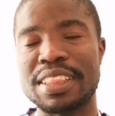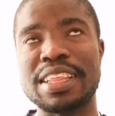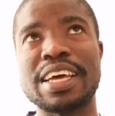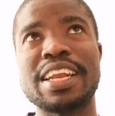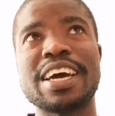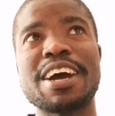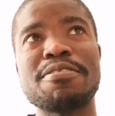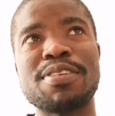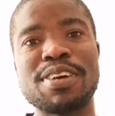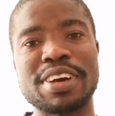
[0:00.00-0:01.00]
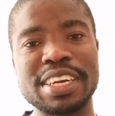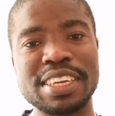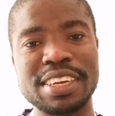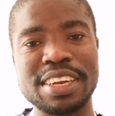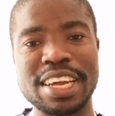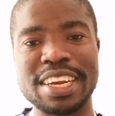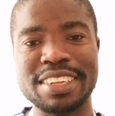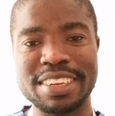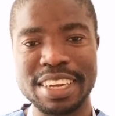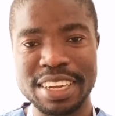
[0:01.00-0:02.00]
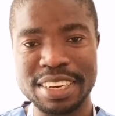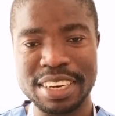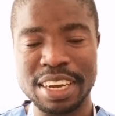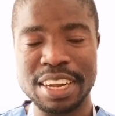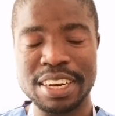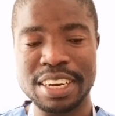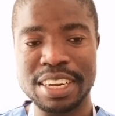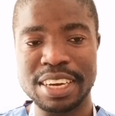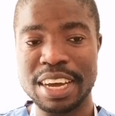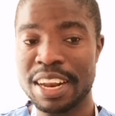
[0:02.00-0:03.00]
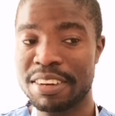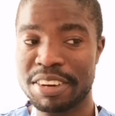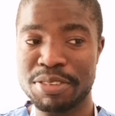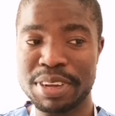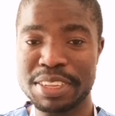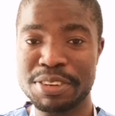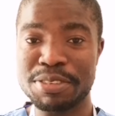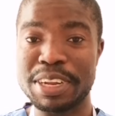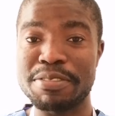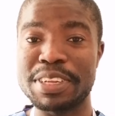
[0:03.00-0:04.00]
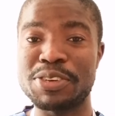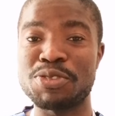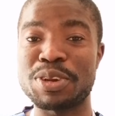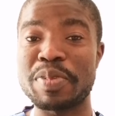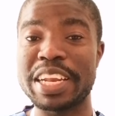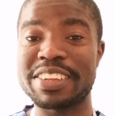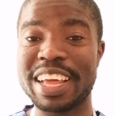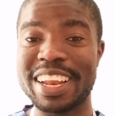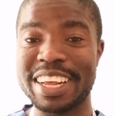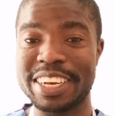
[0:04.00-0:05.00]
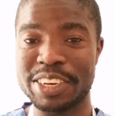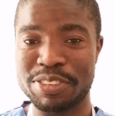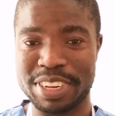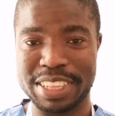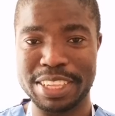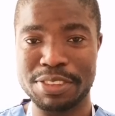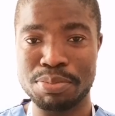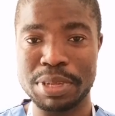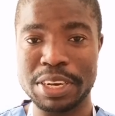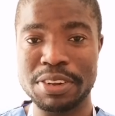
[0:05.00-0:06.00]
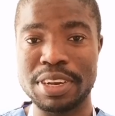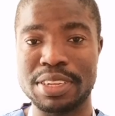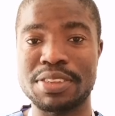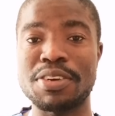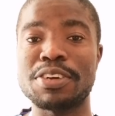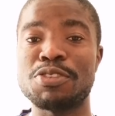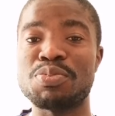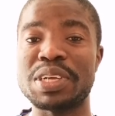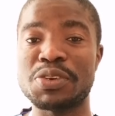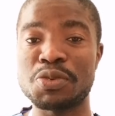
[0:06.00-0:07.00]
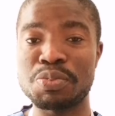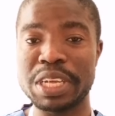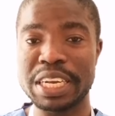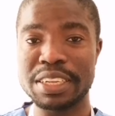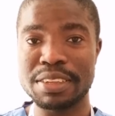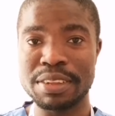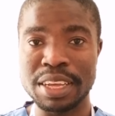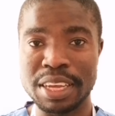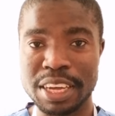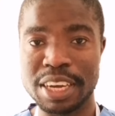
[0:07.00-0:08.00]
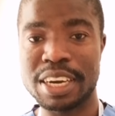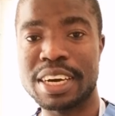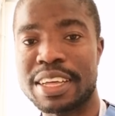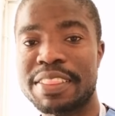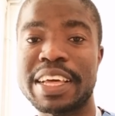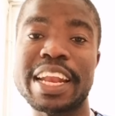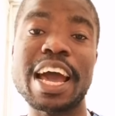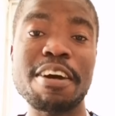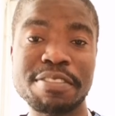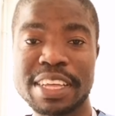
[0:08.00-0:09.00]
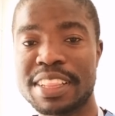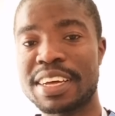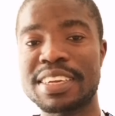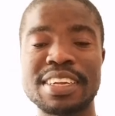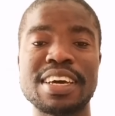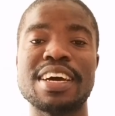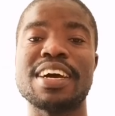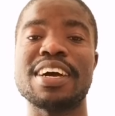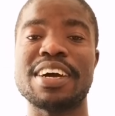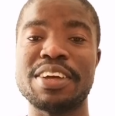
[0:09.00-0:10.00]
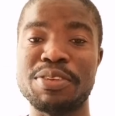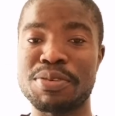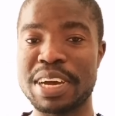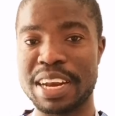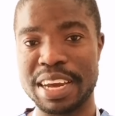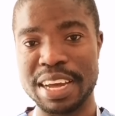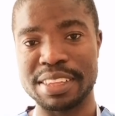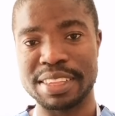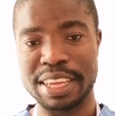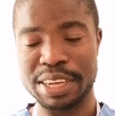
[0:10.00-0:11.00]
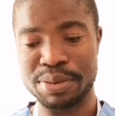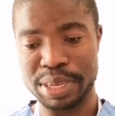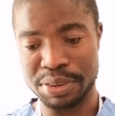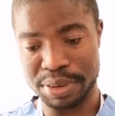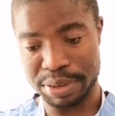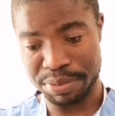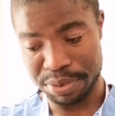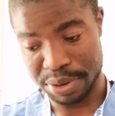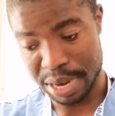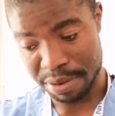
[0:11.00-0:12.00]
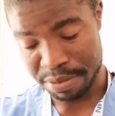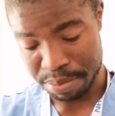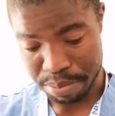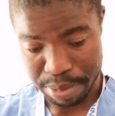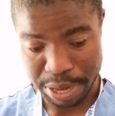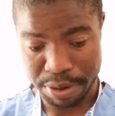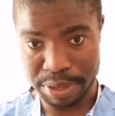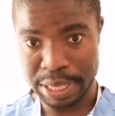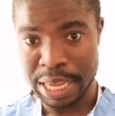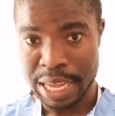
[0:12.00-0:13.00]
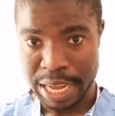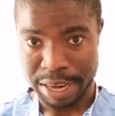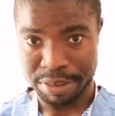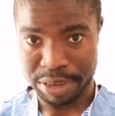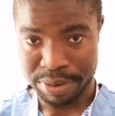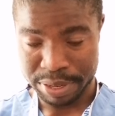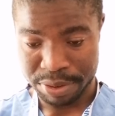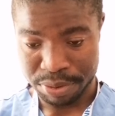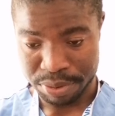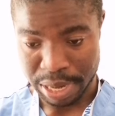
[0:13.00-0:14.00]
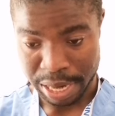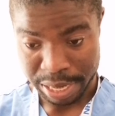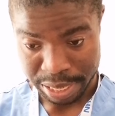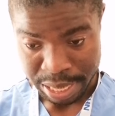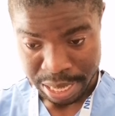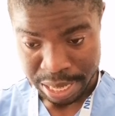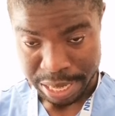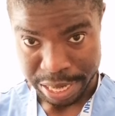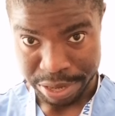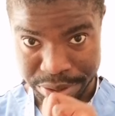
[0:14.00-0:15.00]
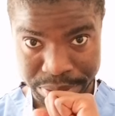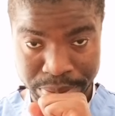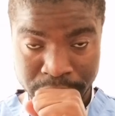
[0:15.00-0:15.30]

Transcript: Then I've located in and start, and I'll request you, David, to remain silent during this period. It's going to be 2 minutes. Then after that, you can ask any question if you have, because I'll request you, I'll need